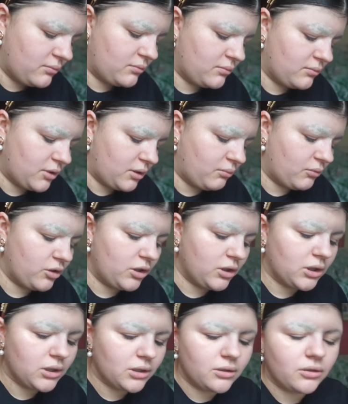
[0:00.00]
And what you're
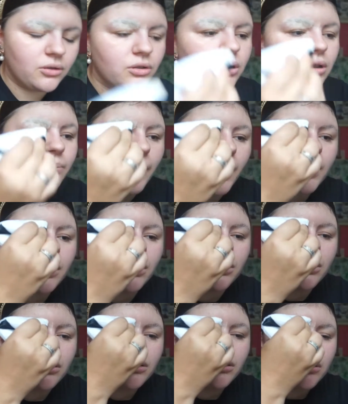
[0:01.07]
going to do is you're going to pack it
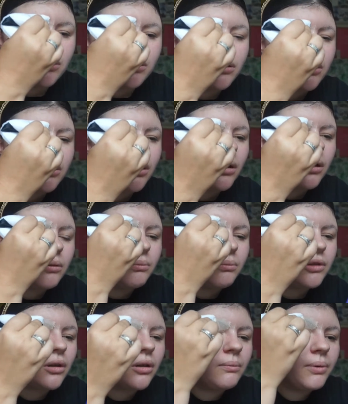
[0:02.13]
on, but
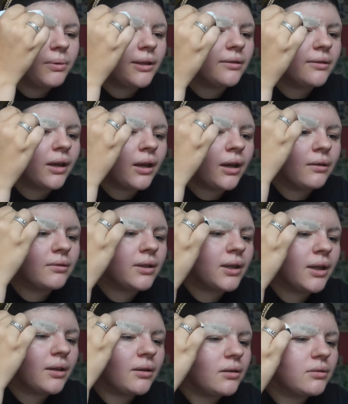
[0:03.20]
don't blend it out
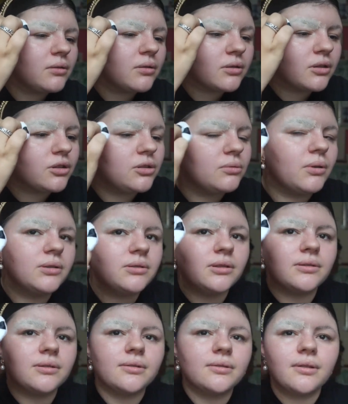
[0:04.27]
yet because you want it
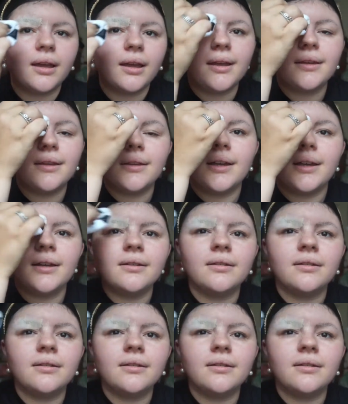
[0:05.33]
to set in there.